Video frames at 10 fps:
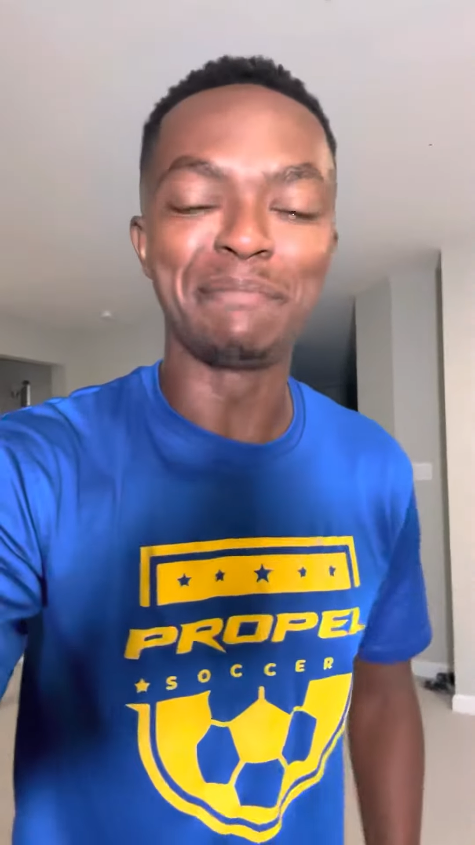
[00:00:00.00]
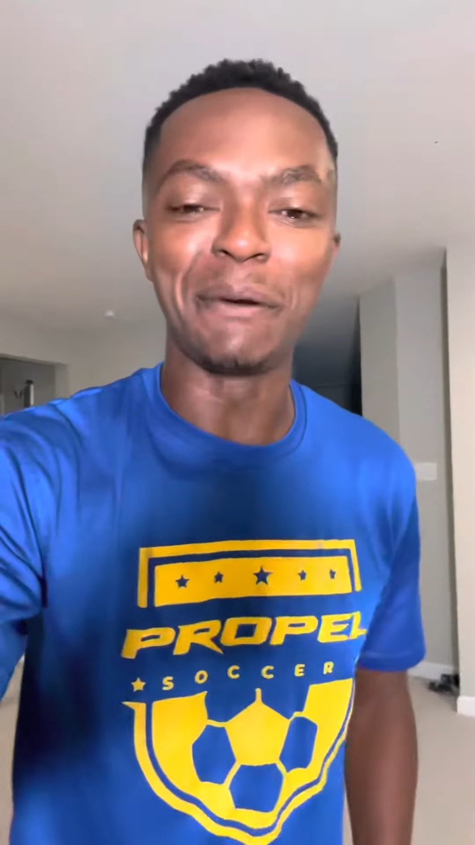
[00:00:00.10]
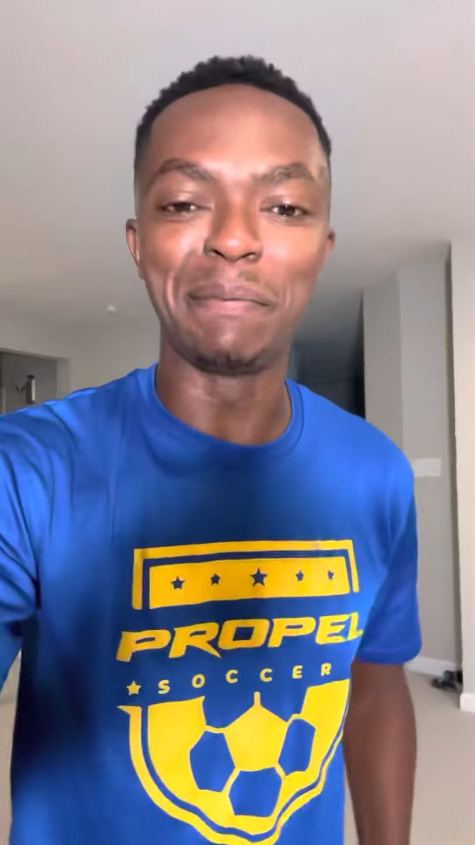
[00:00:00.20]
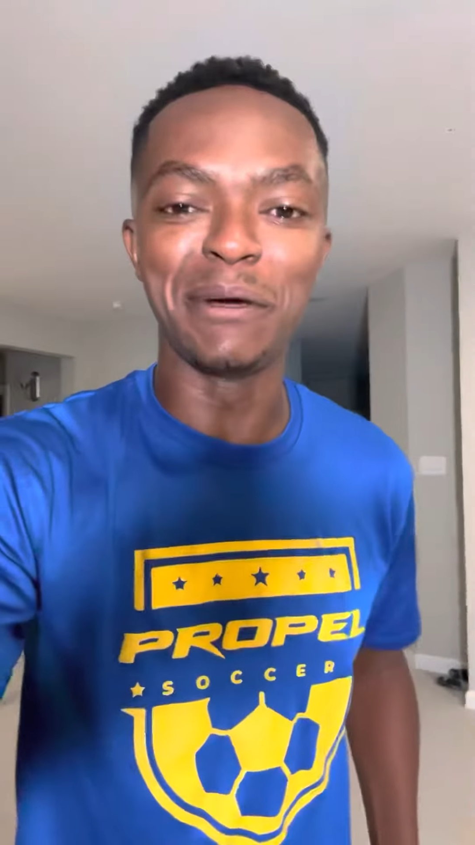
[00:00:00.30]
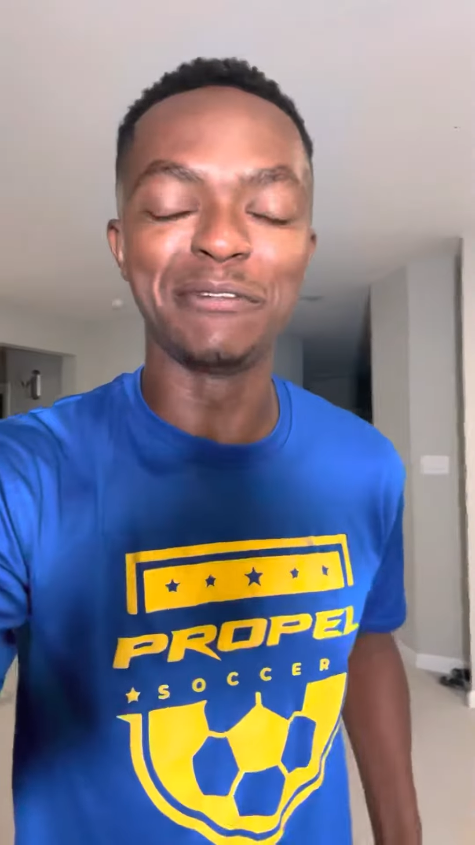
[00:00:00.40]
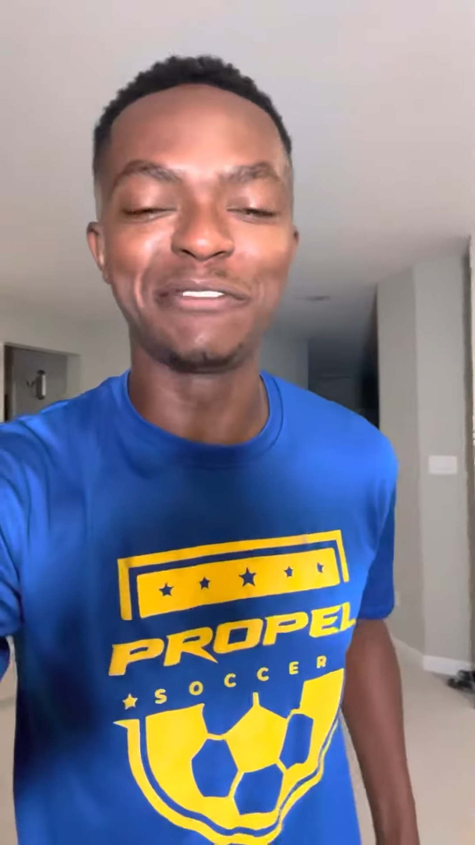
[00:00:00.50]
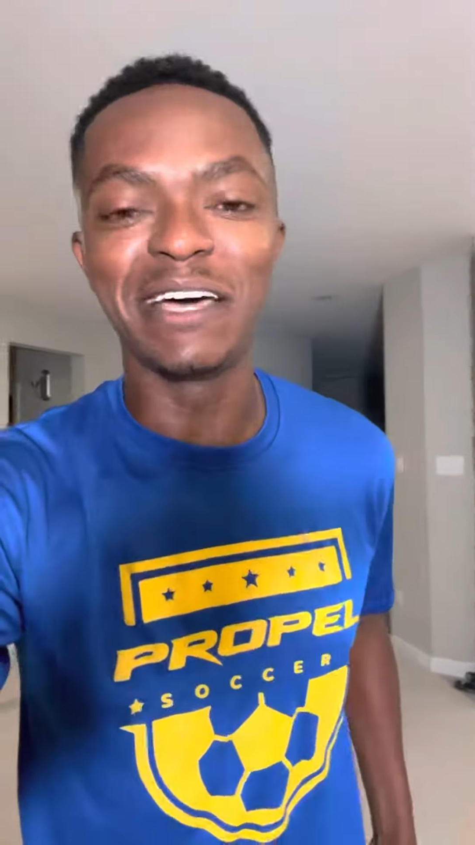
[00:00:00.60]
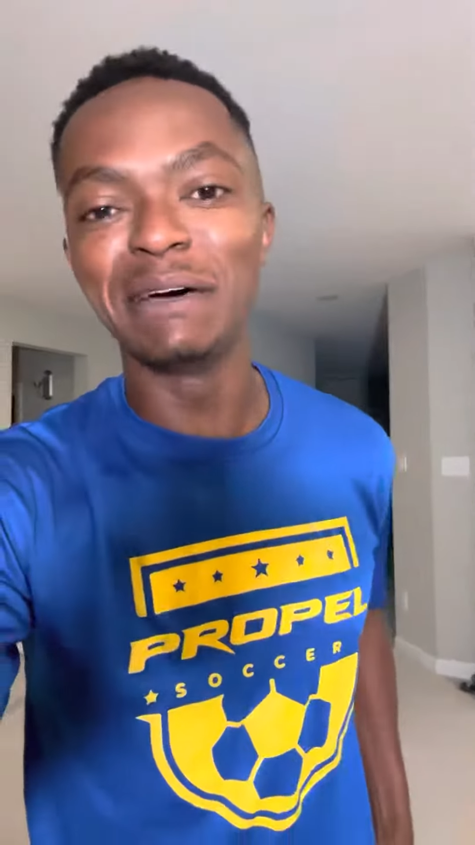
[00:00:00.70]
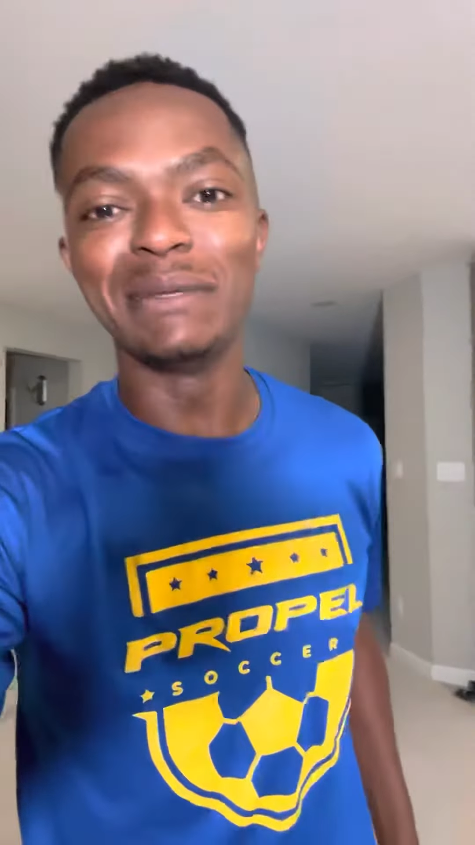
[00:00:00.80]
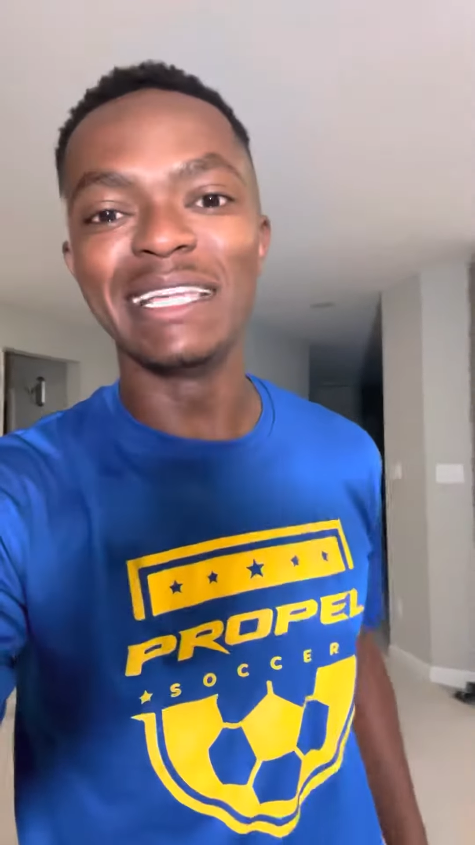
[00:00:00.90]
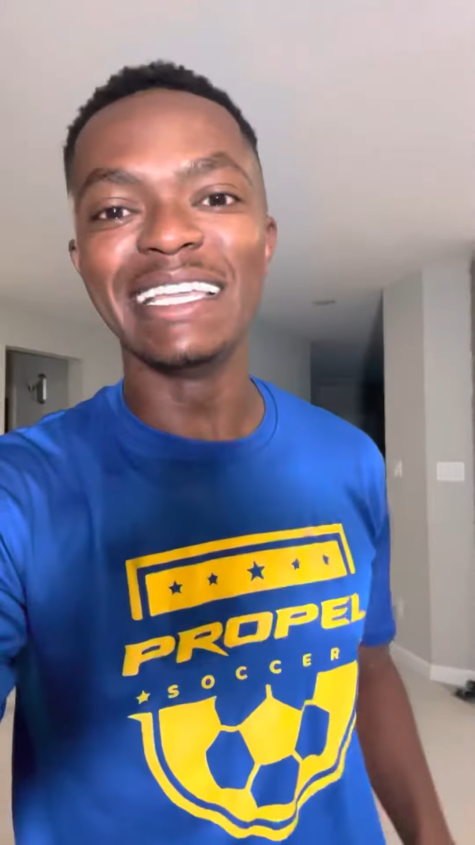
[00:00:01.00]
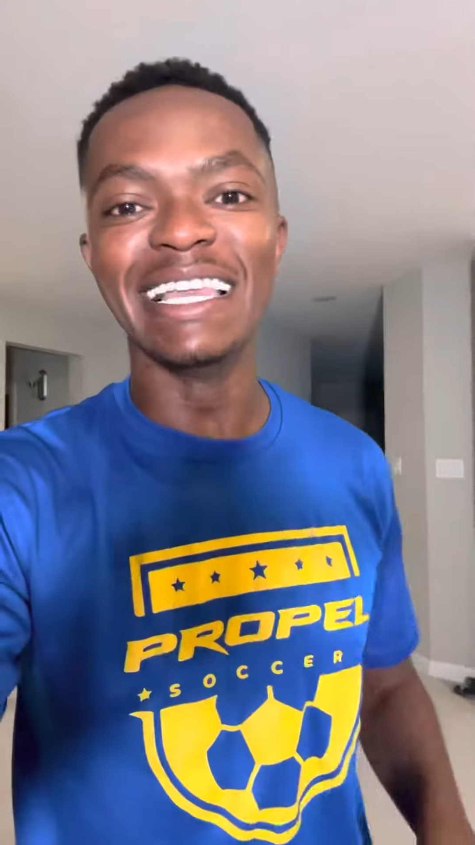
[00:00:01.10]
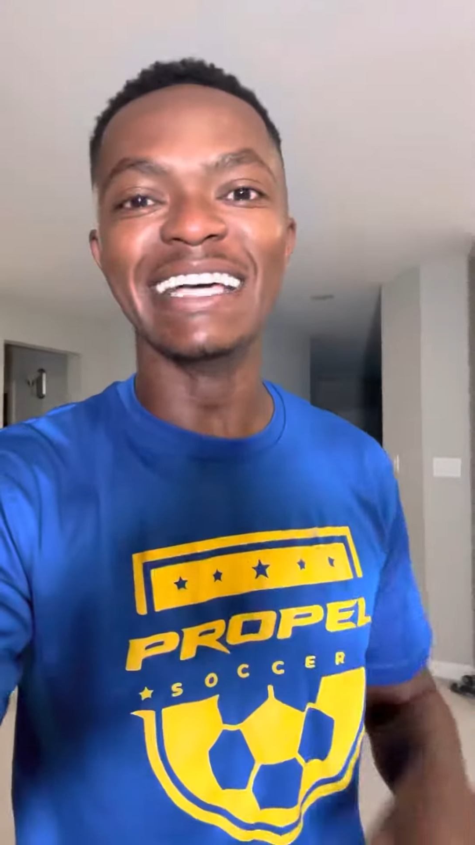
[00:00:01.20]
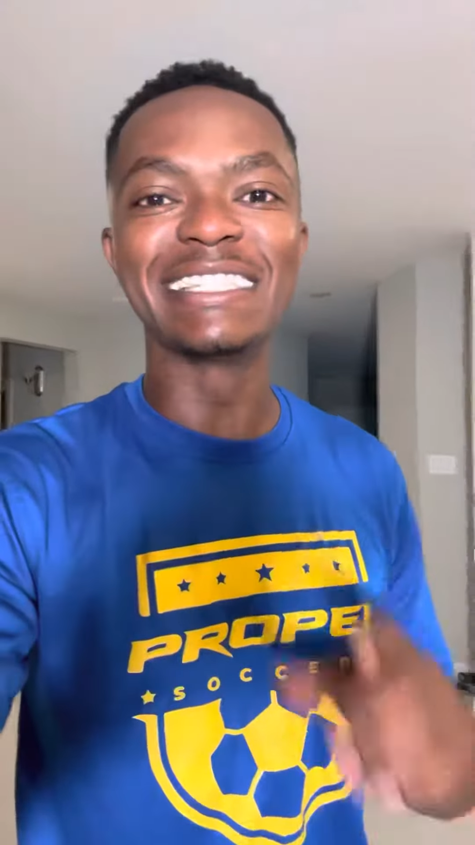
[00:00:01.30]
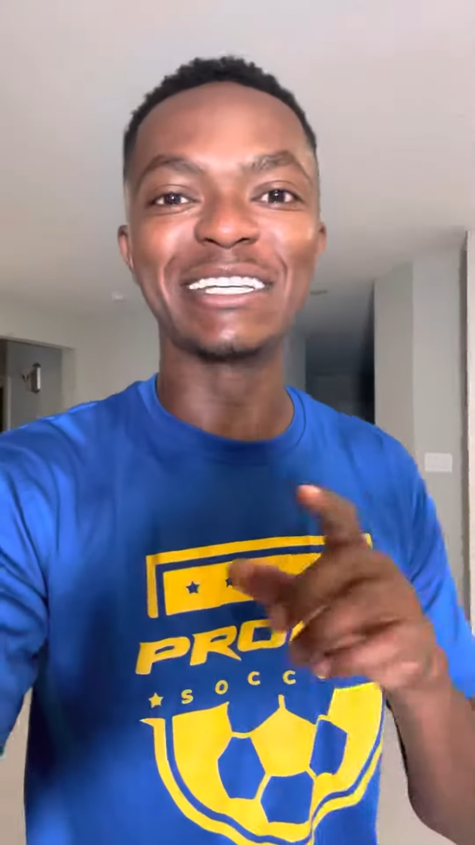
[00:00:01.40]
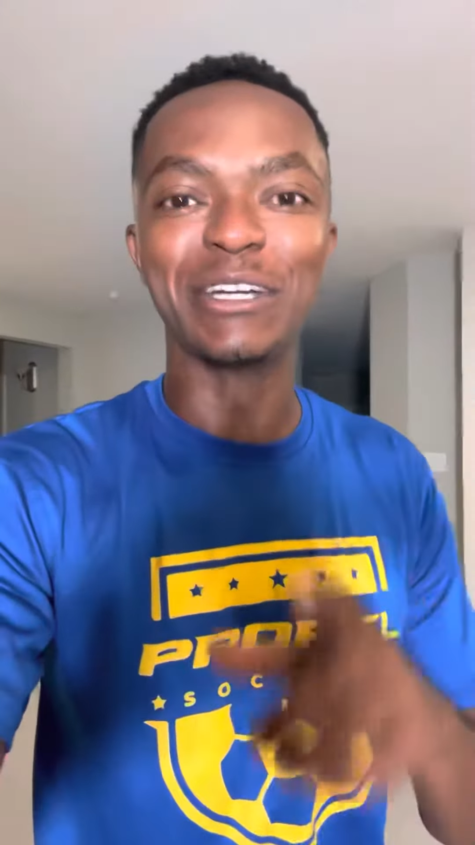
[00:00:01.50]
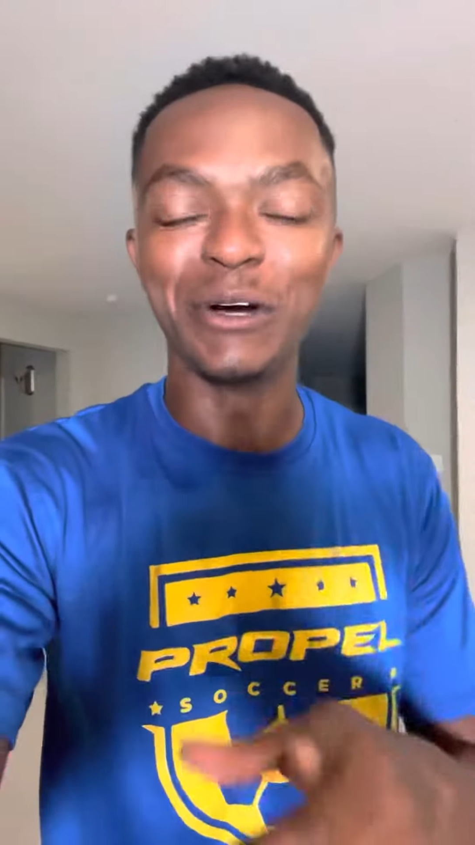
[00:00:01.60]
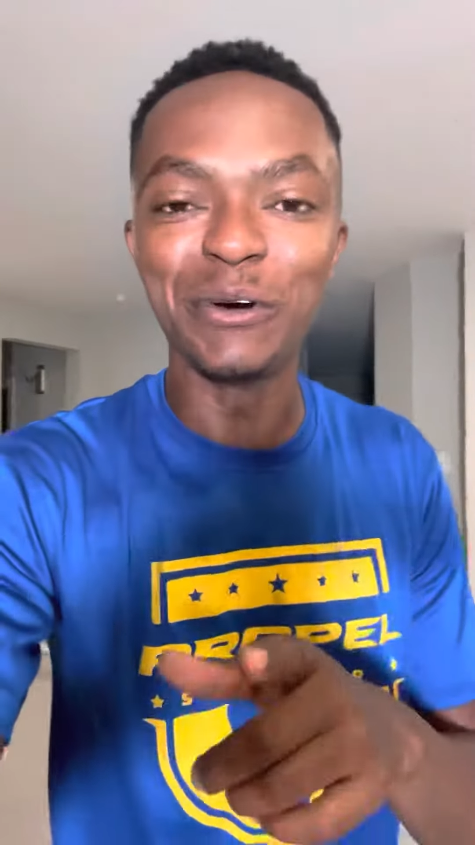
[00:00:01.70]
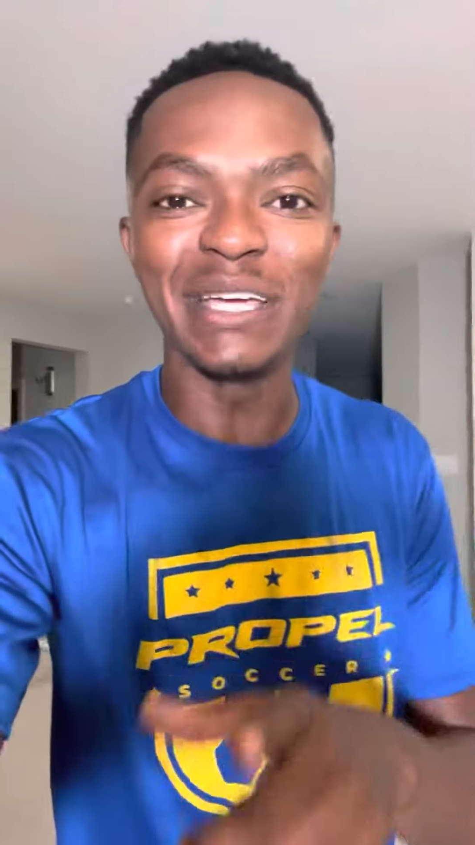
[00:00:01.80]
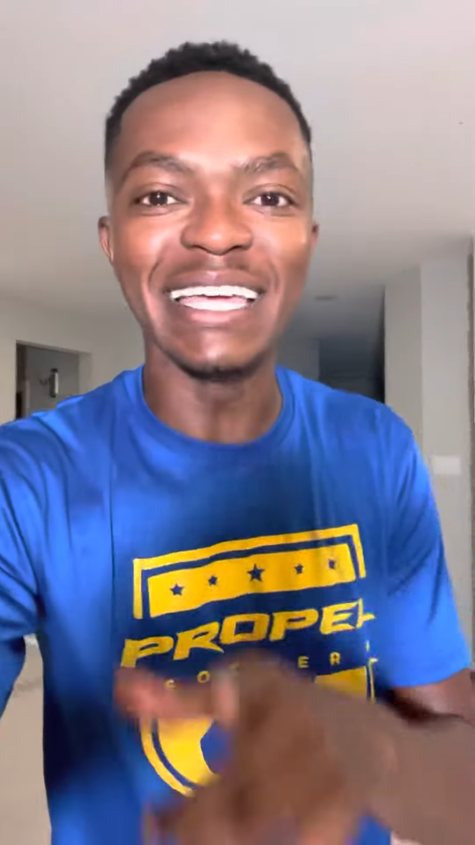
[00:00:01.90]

Propel family, let's go.